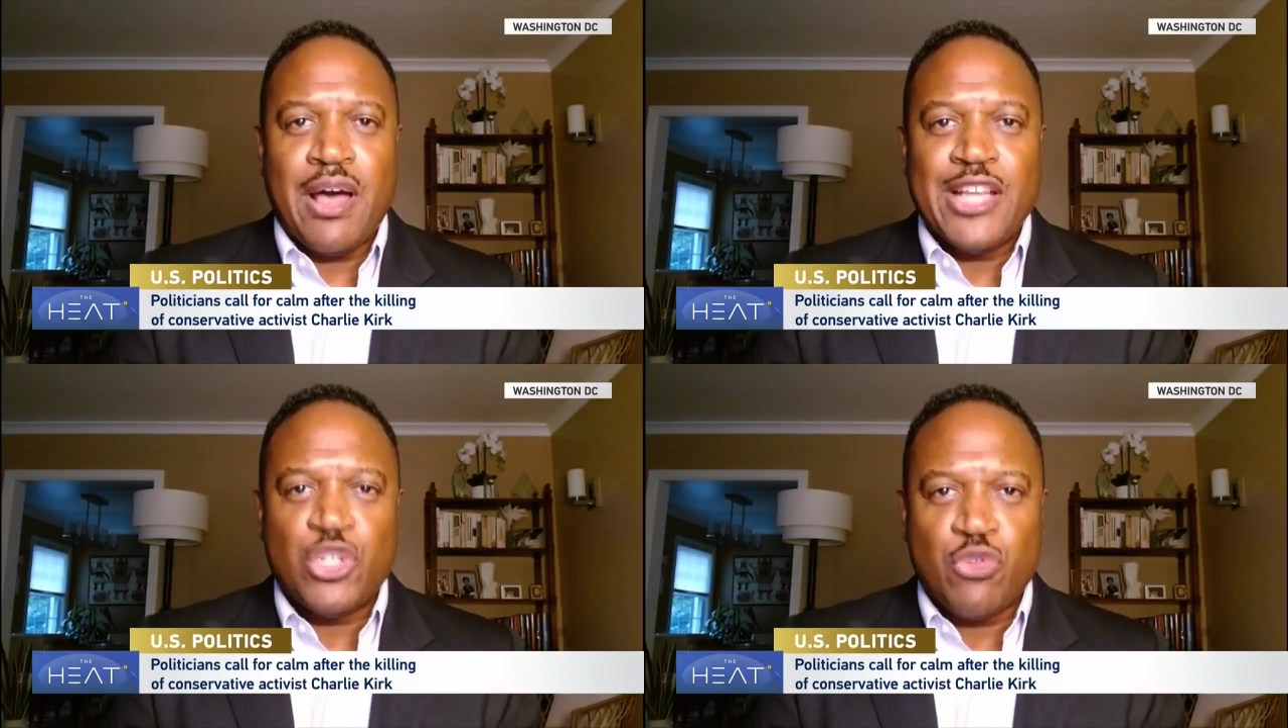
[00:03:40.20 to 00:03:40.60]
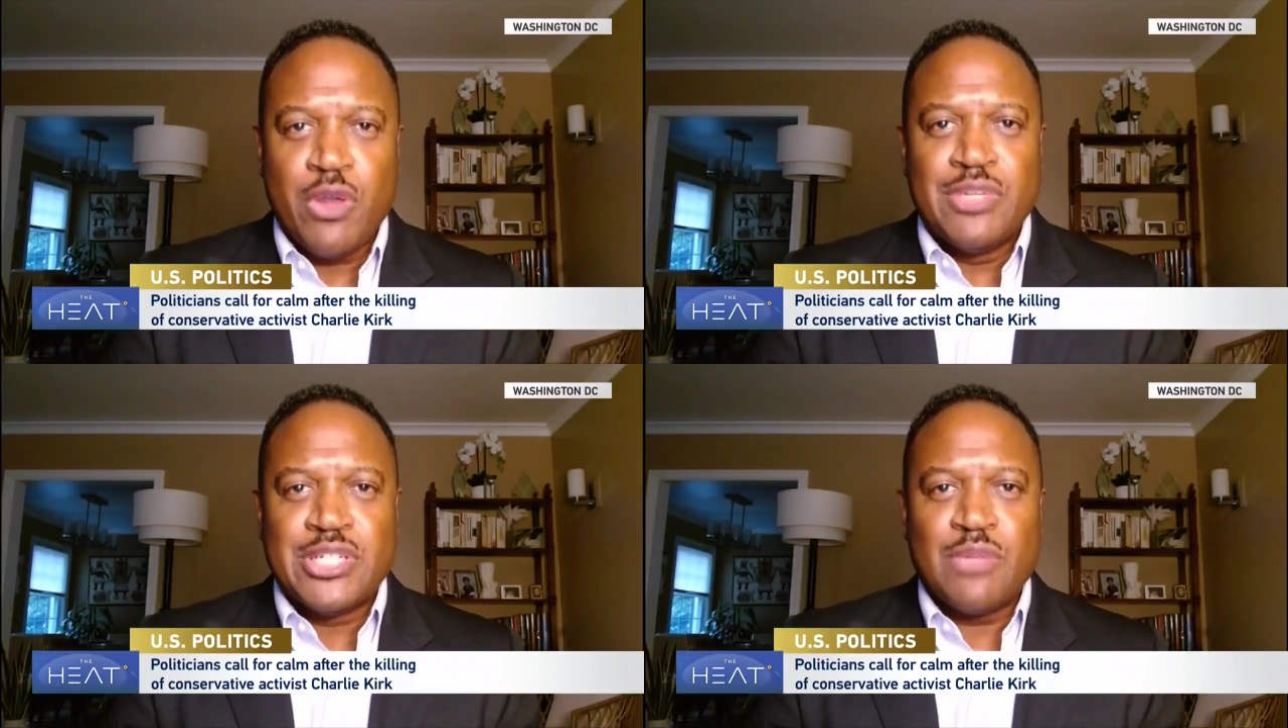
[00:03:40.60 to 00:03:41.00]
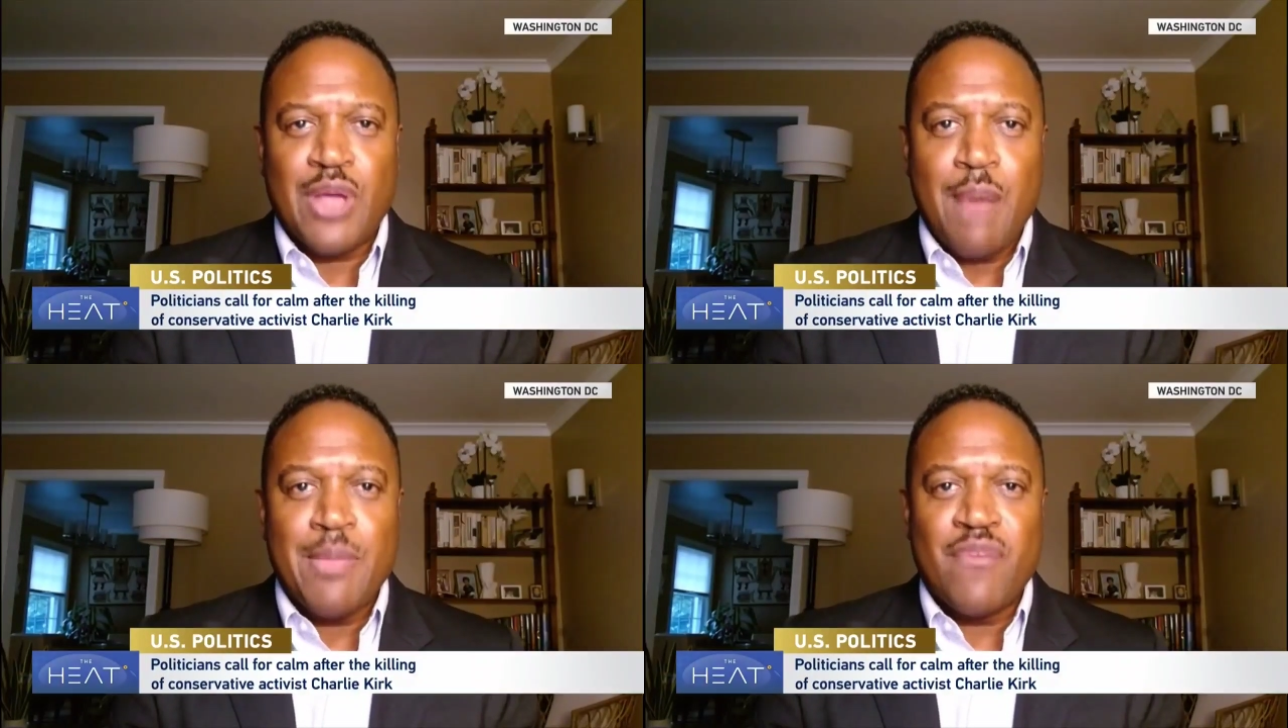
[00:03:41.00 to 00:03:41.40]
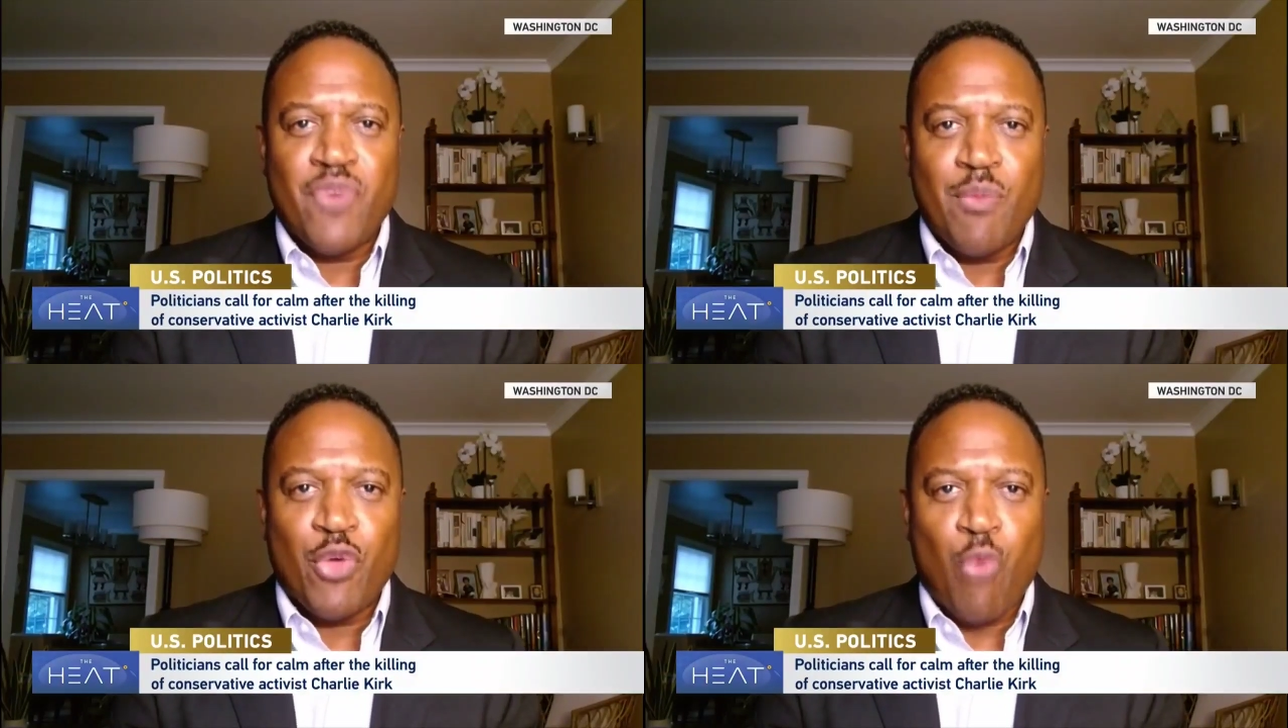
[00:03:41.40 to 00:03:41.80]
extremism coming
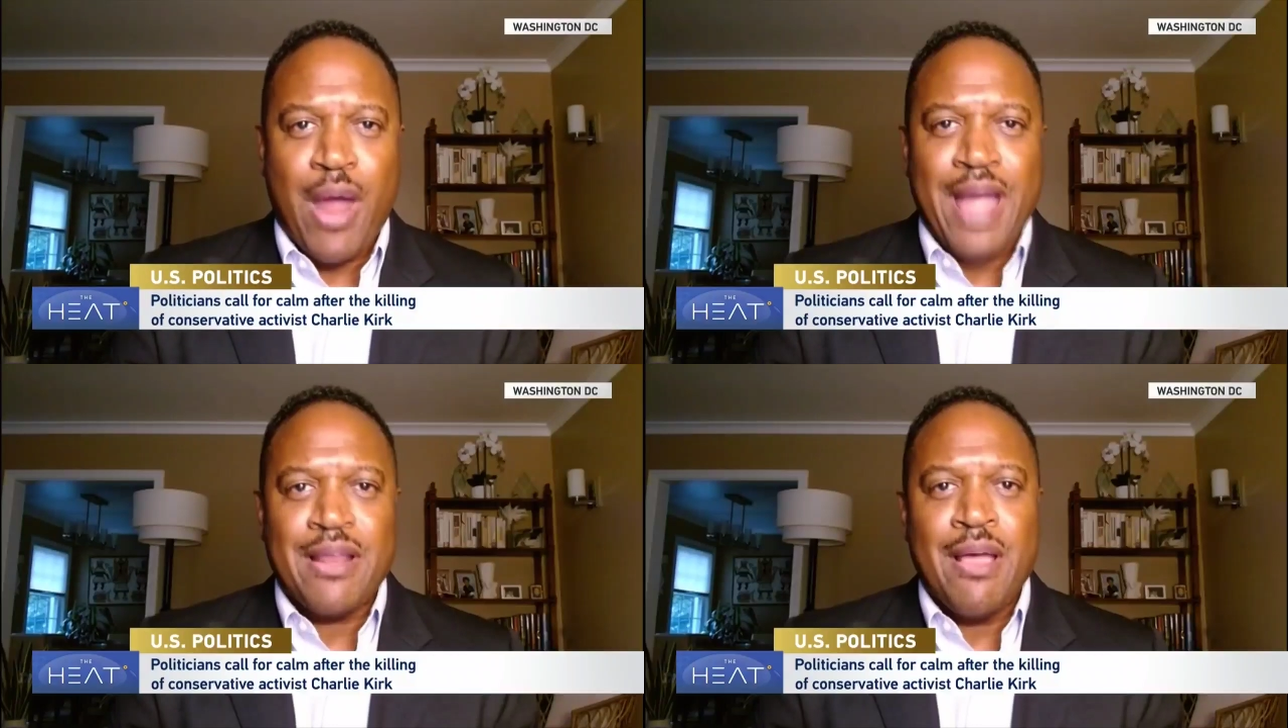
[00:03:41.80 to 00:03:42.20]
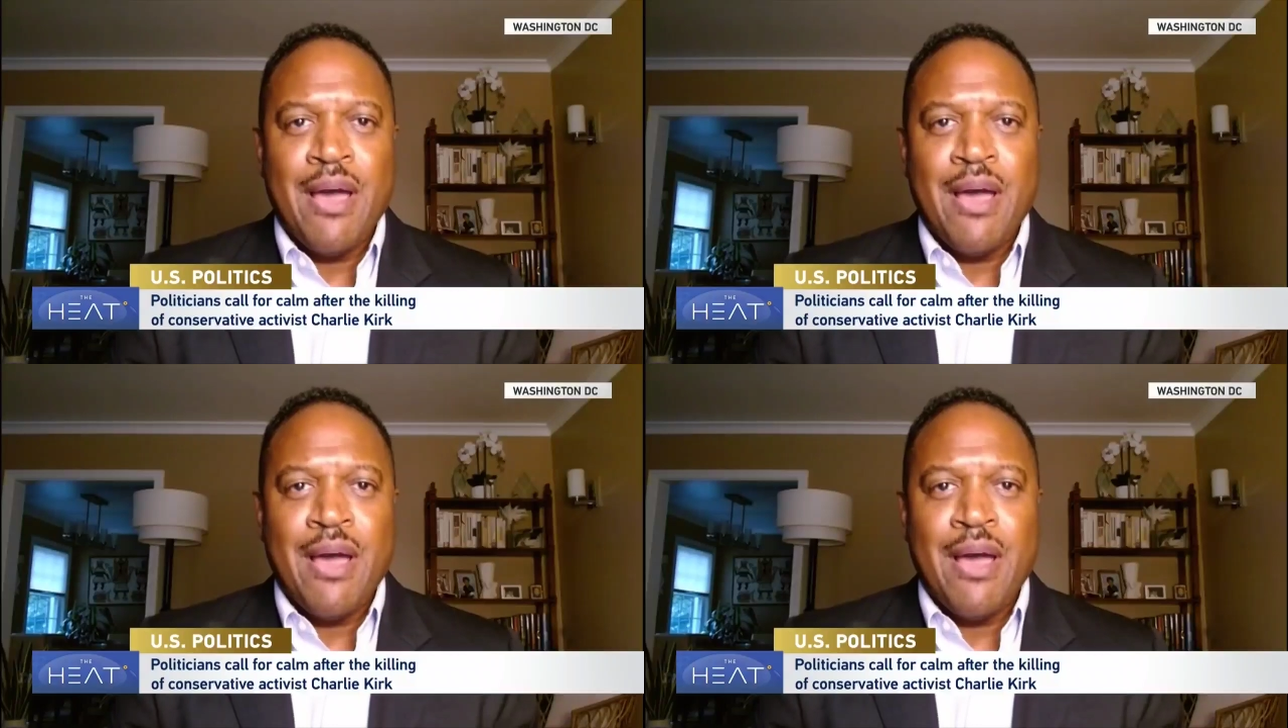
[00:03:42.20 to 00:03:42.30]
from the right.